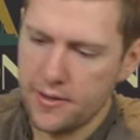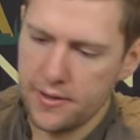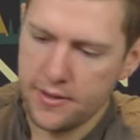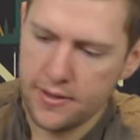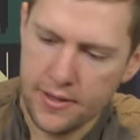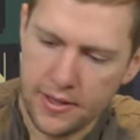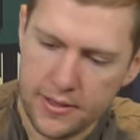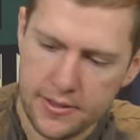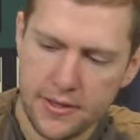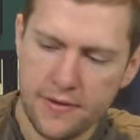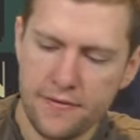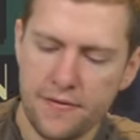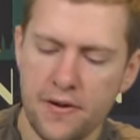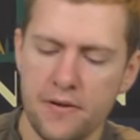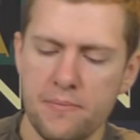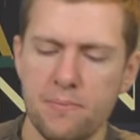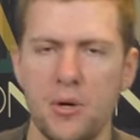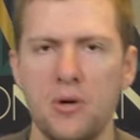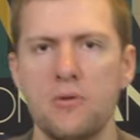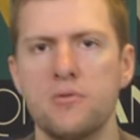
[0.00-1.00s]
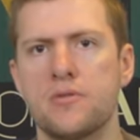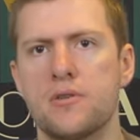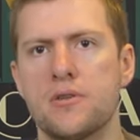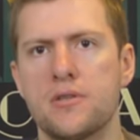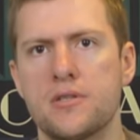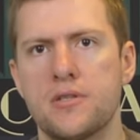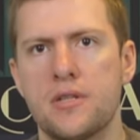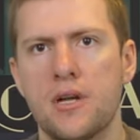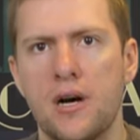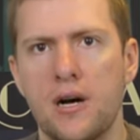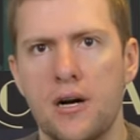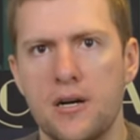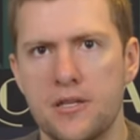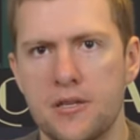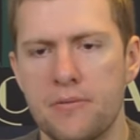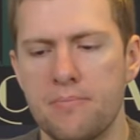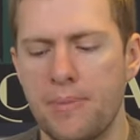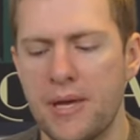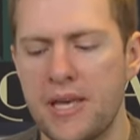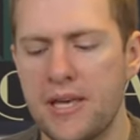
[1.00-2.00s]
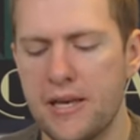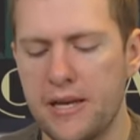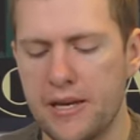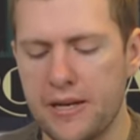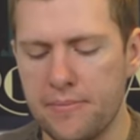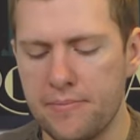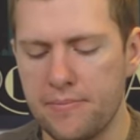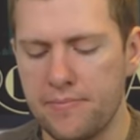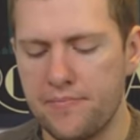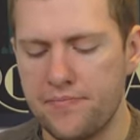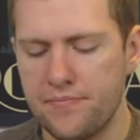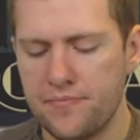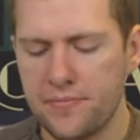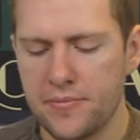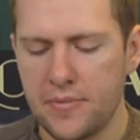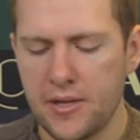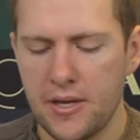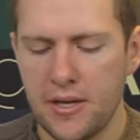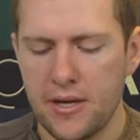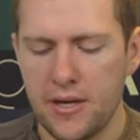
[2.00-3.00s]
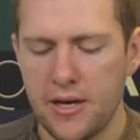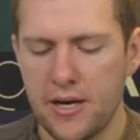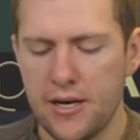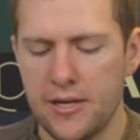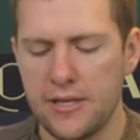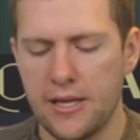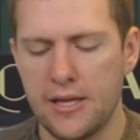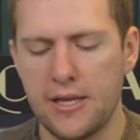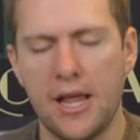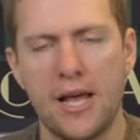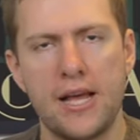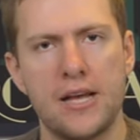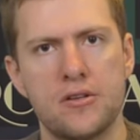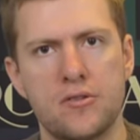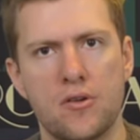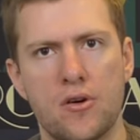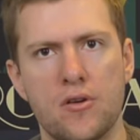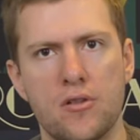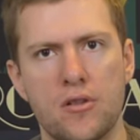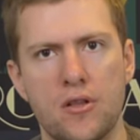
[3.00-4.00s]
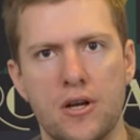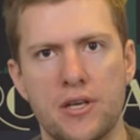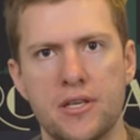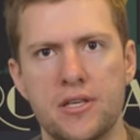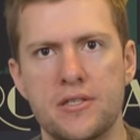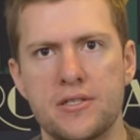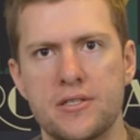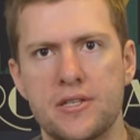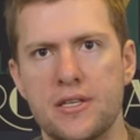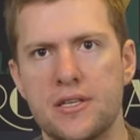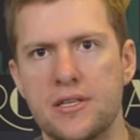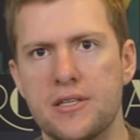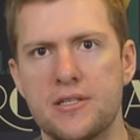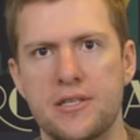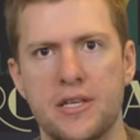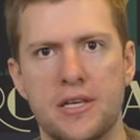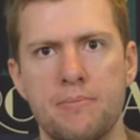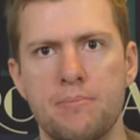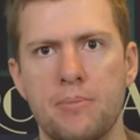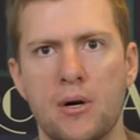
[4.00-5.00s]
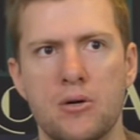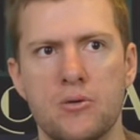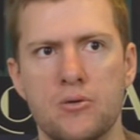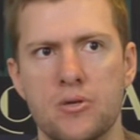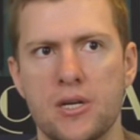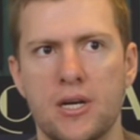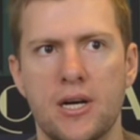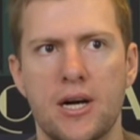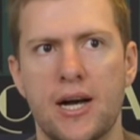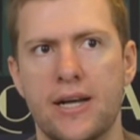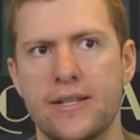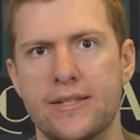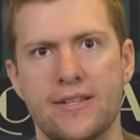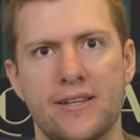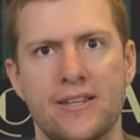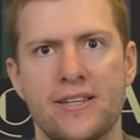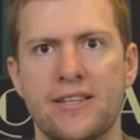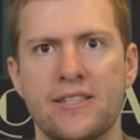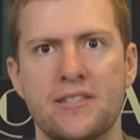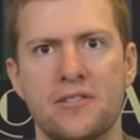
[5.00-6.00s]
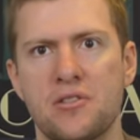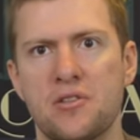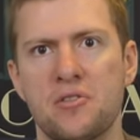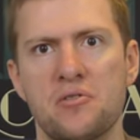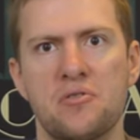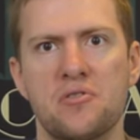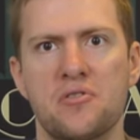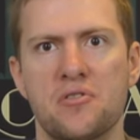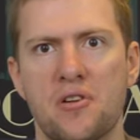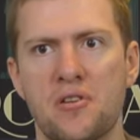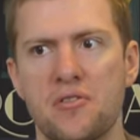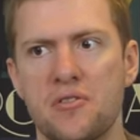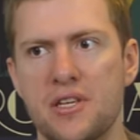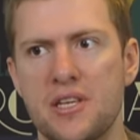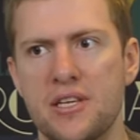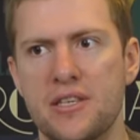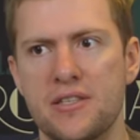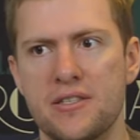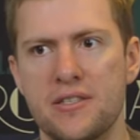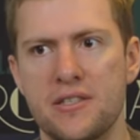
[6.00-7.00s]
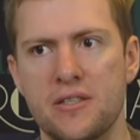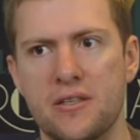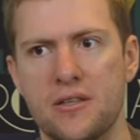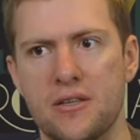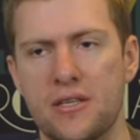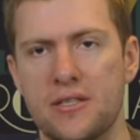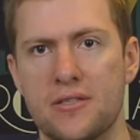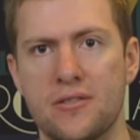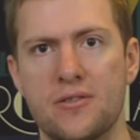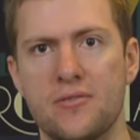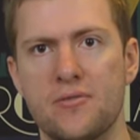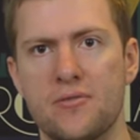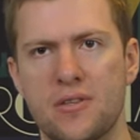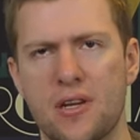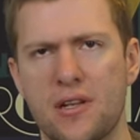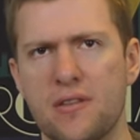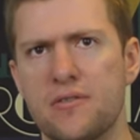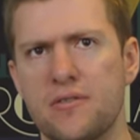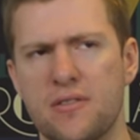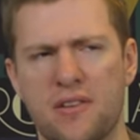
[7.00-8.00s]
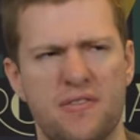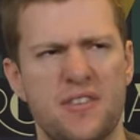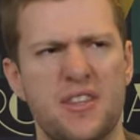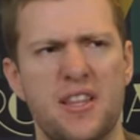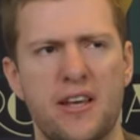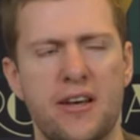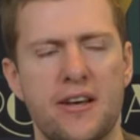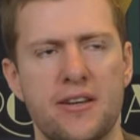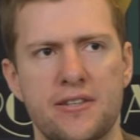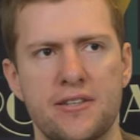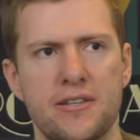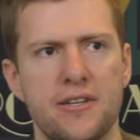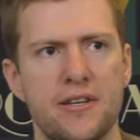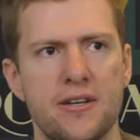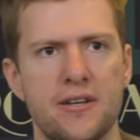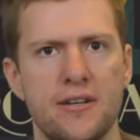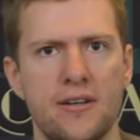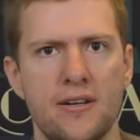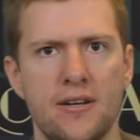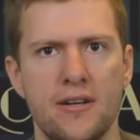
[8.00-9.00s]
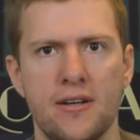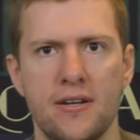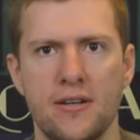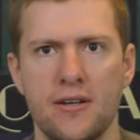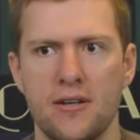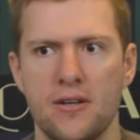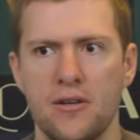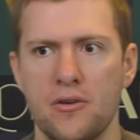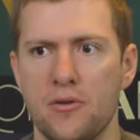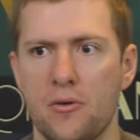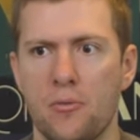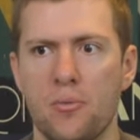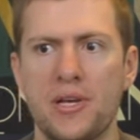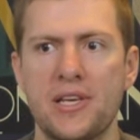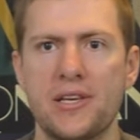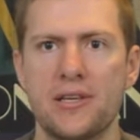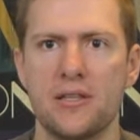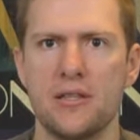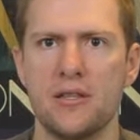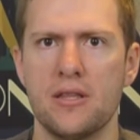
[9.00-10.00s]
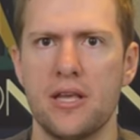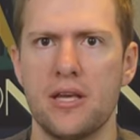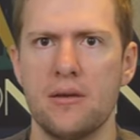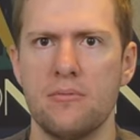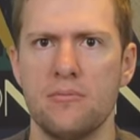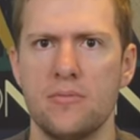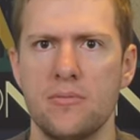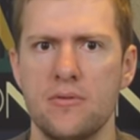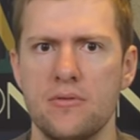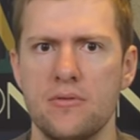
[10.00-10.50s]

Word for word: Yeah, so you fight Baldur at the start and you beat him, and then later on, like you see, you see Baldur and like his two cronies, his two sons, I think they actually are, who are weaker than him.